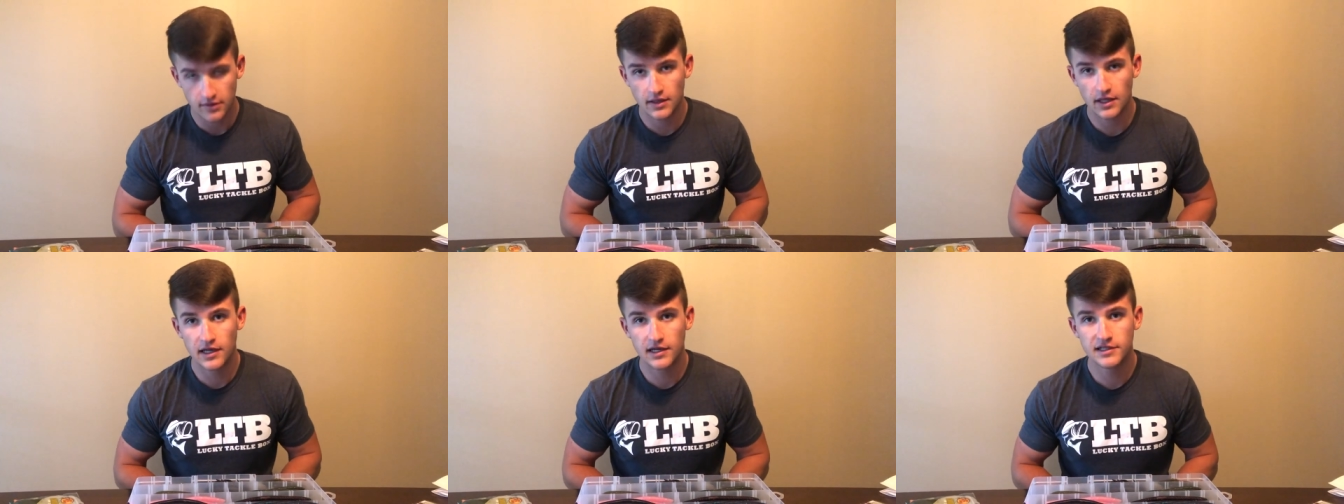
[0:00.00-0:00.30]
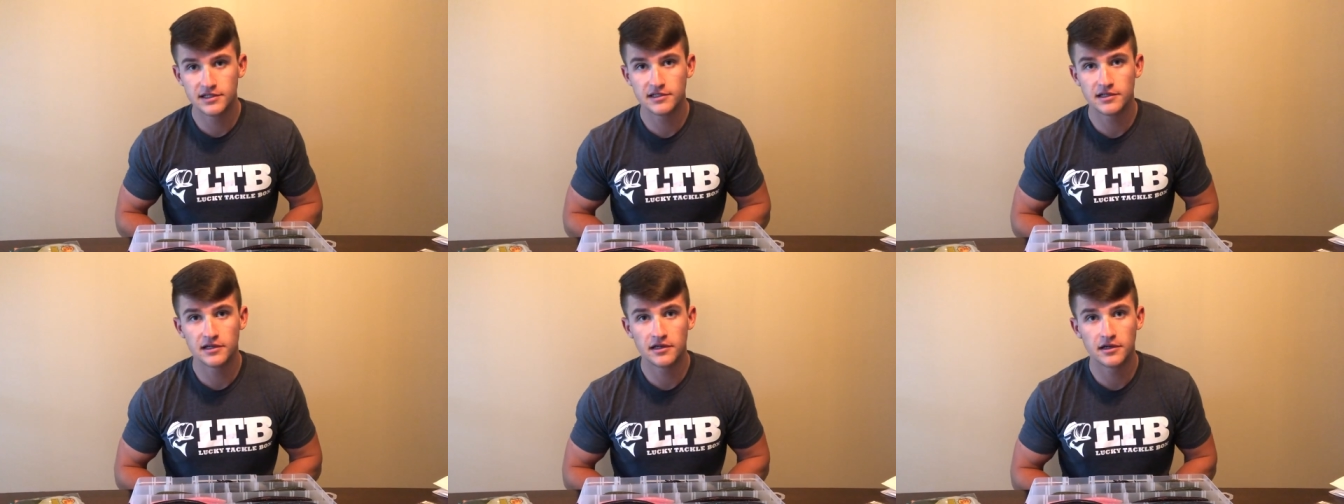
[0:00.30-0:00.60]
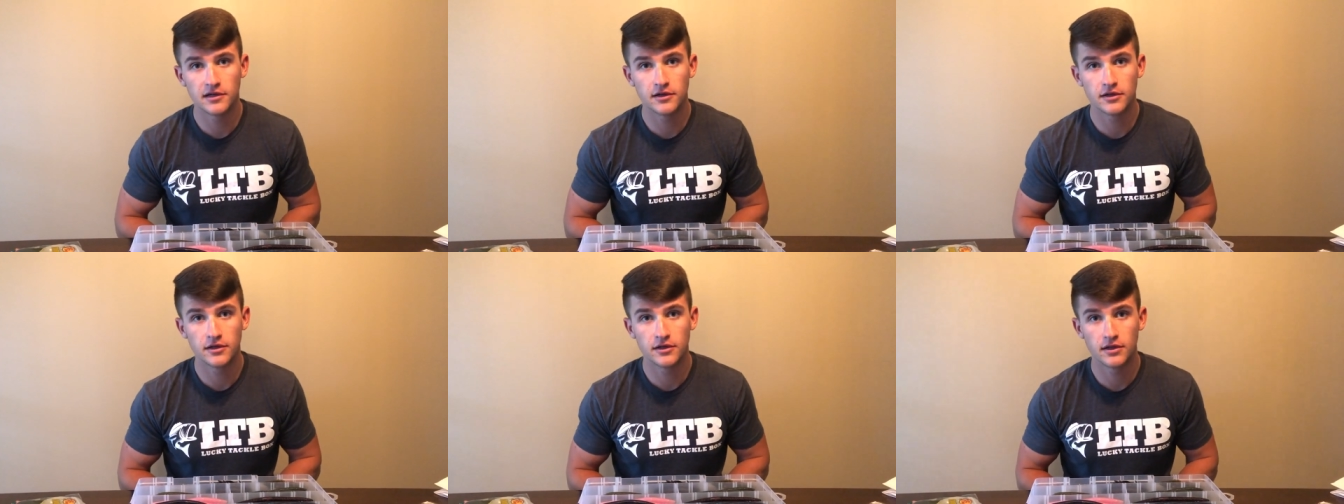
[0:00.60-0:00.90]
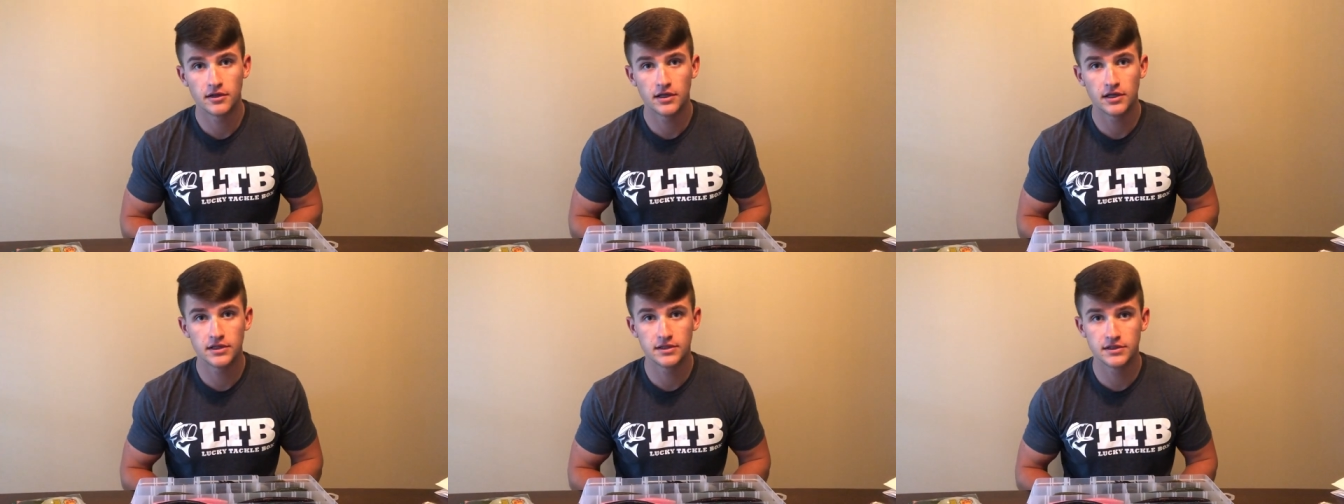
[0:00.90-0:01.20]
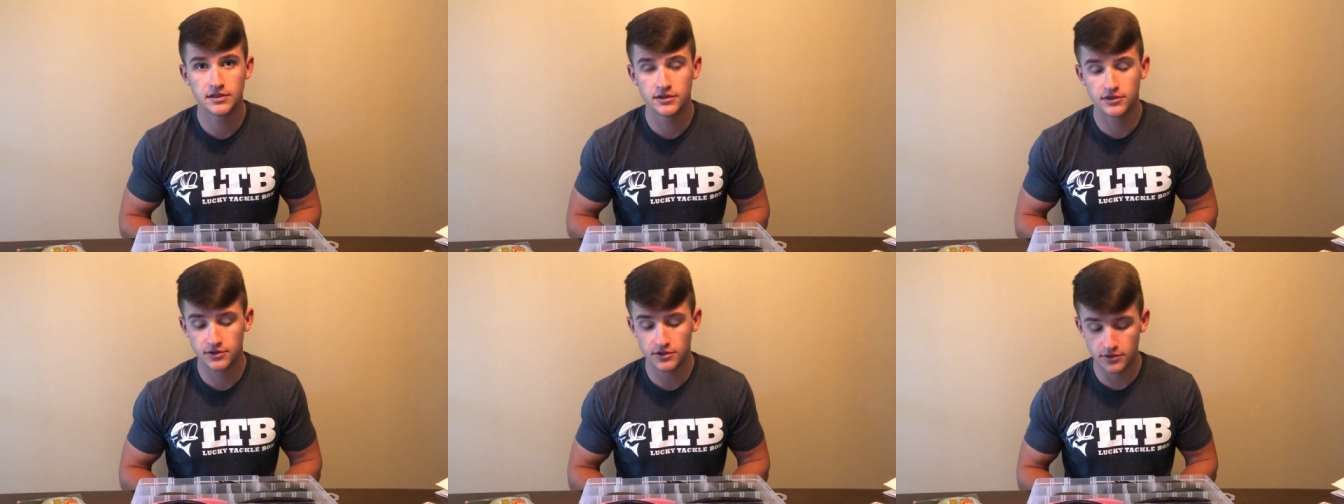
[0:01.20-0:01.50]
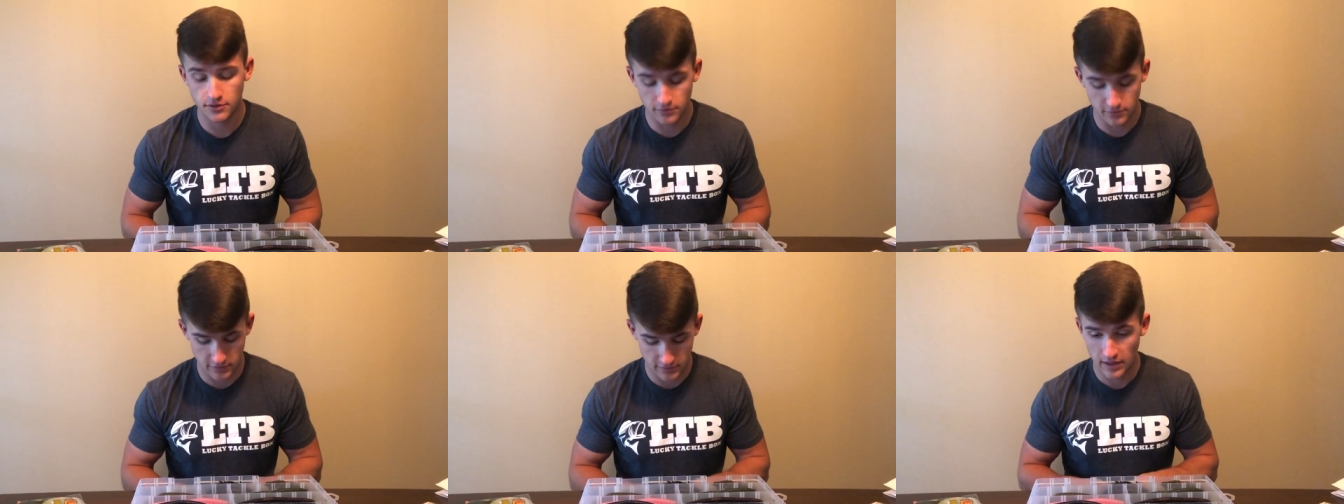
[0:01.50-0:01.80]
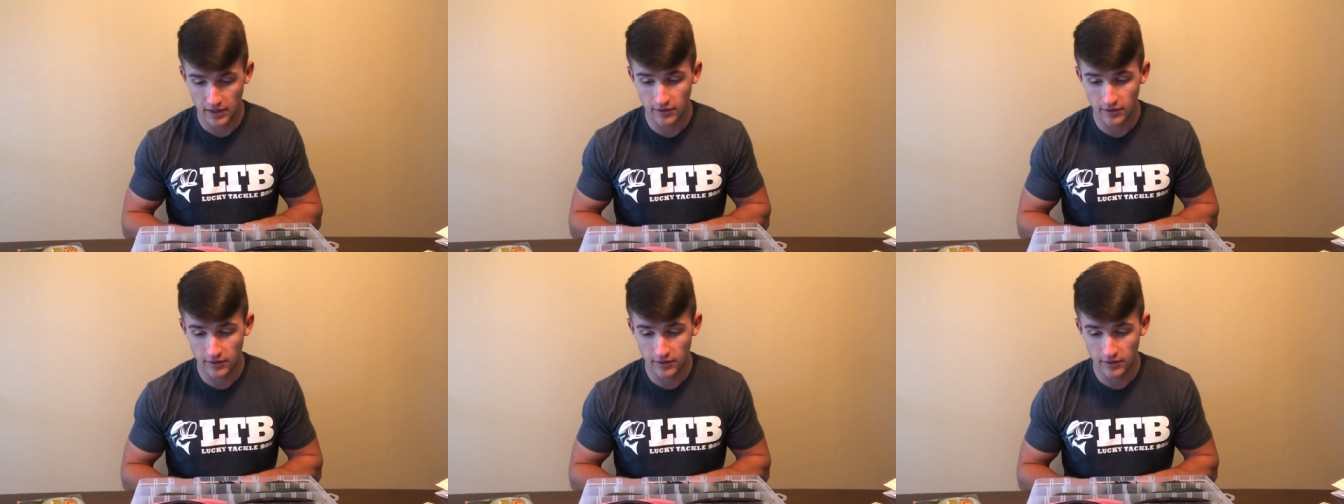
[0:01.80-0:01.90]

that is uh that is the juice.